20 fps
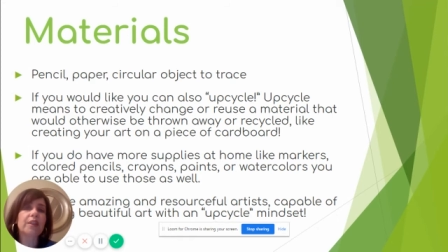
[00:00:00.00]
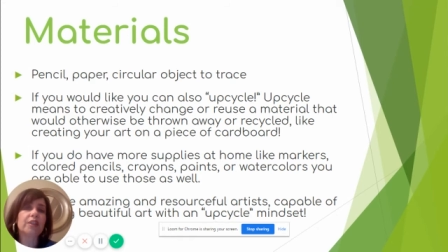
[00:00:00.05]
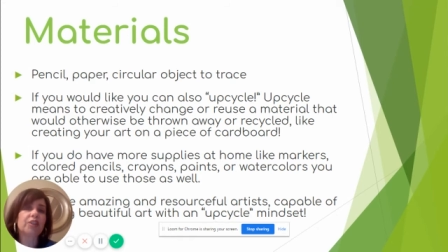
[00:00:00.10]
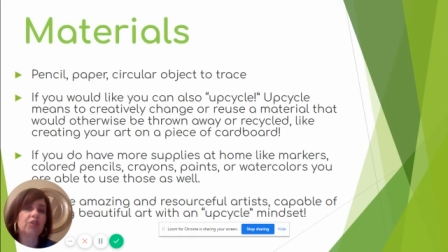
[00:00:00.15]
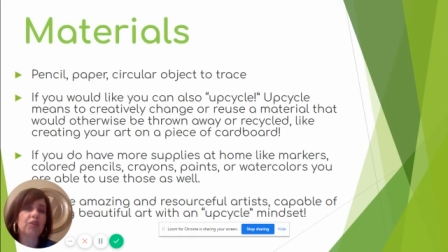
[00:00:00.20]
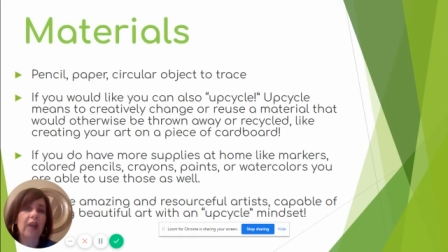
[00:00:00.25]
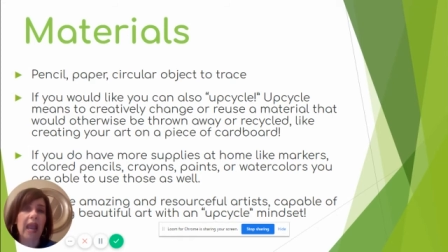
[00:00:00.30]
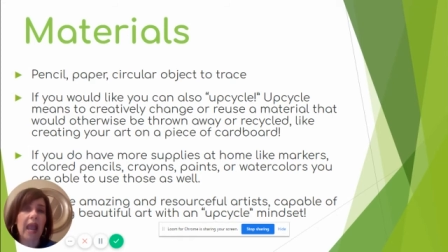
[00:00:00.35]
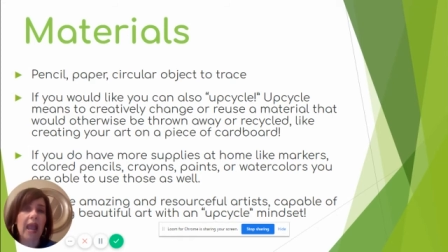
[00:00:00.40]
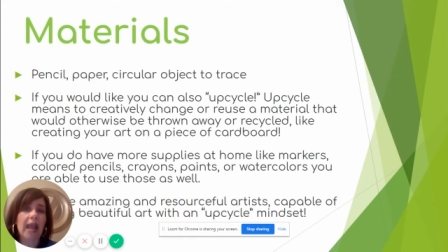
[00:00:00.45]
the
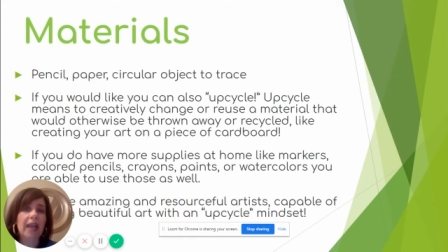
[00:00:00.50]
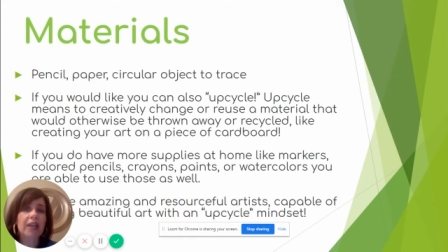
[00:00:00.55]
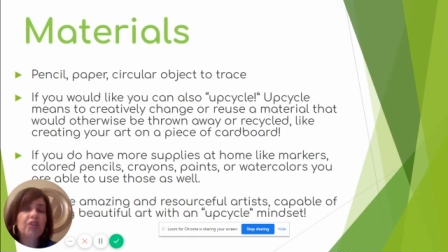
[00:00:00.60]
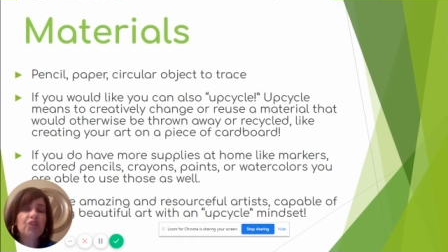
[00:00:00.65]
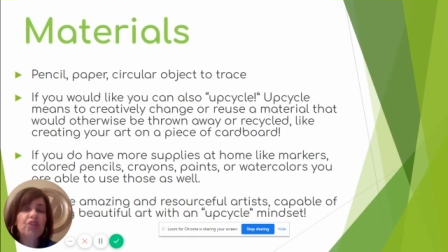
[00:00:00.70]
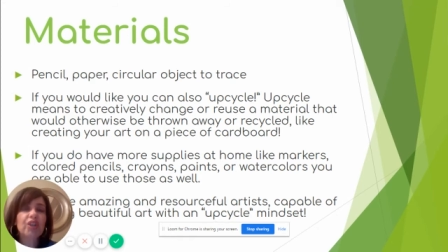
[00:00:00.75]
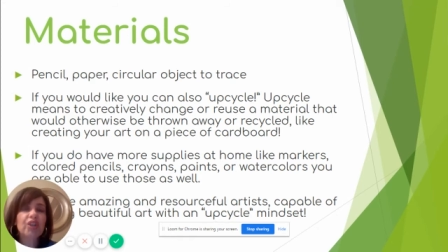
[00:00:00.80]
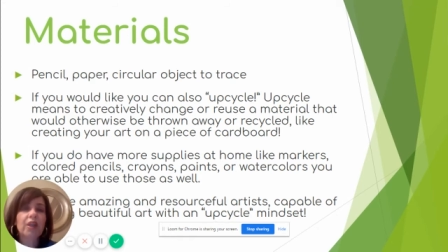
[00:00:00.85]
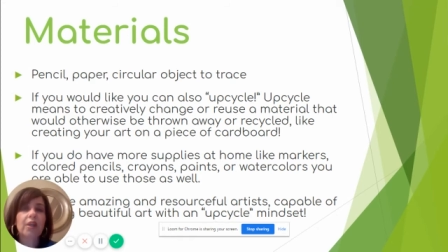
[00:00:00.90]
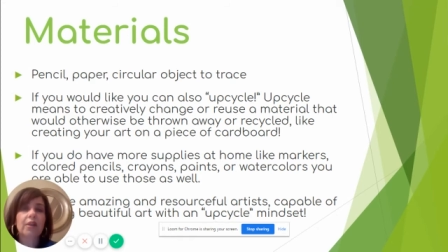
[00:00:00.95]

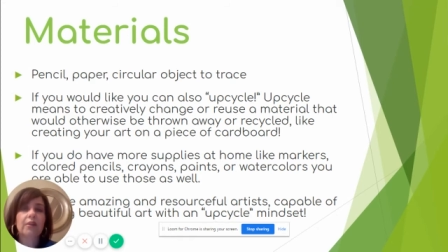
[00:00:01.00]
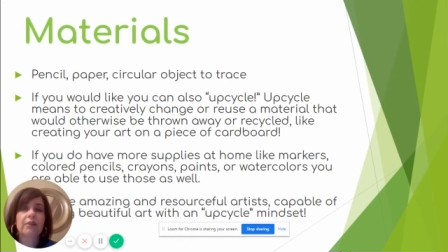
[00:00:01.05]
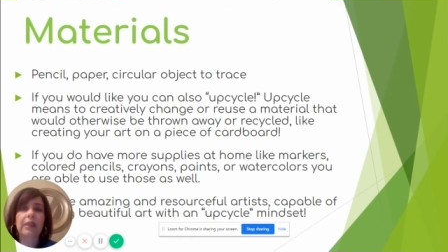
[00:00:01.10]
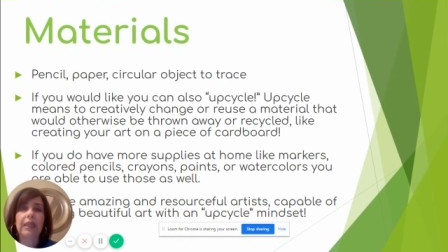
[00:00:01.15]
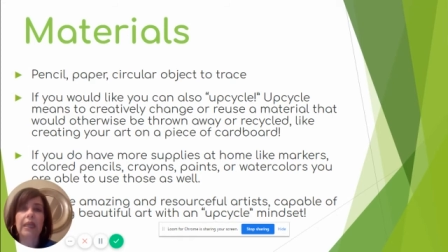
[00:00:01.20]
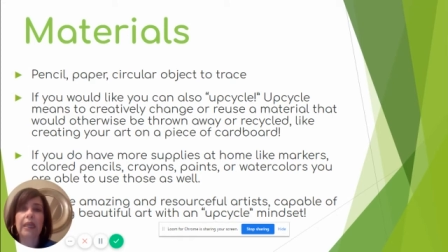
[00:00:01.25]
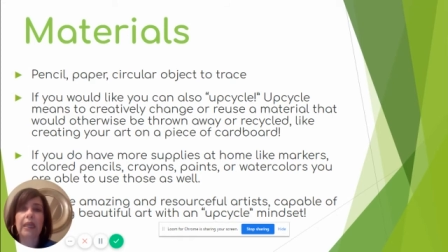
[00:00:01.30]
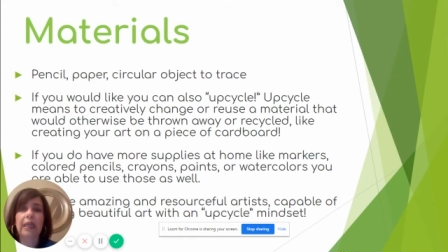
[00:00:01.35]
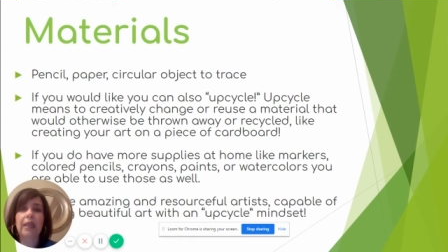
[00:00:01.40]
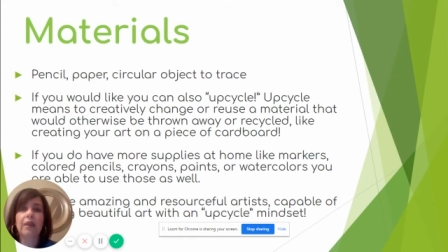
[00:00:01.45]
trash,
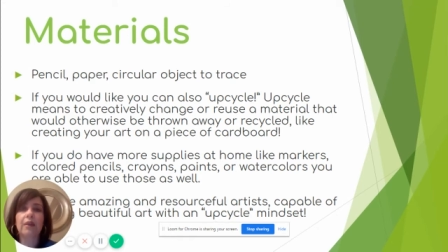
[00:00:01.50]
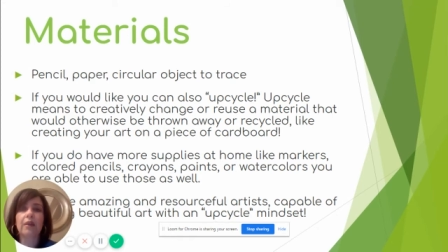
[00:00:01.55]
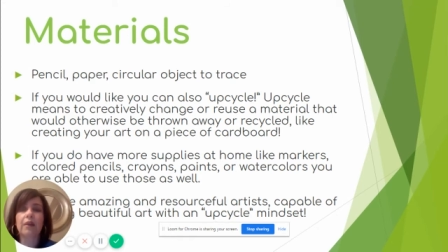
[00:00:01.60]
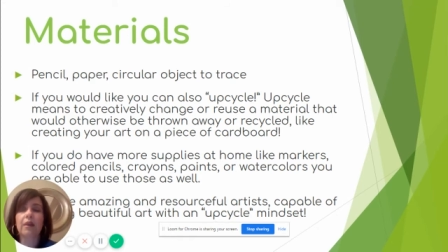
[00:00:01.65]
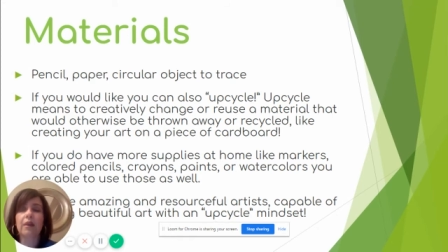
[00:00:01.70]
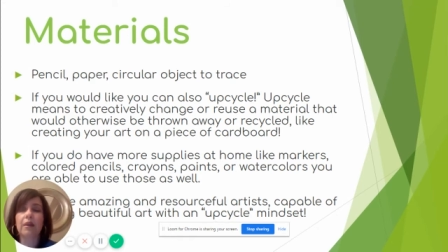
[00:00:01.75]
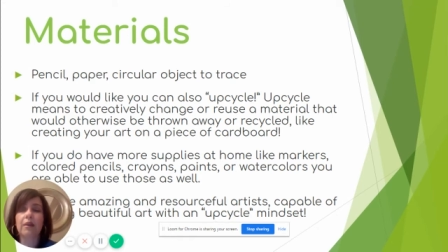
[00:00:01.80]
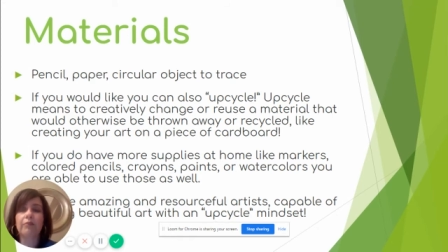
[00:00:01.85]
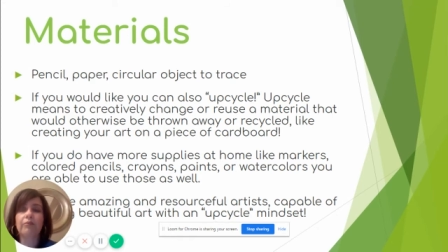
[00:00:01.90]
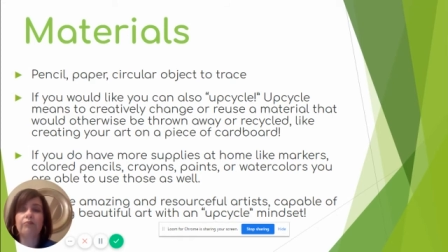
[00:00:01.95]
like
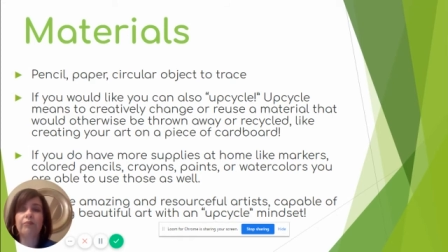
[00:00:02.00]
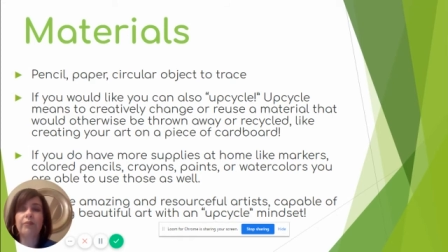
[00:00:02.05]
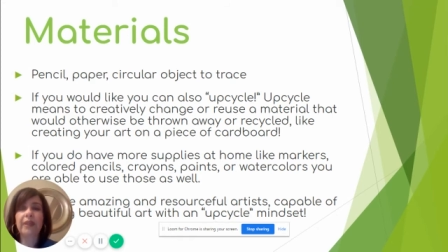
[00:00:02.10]
a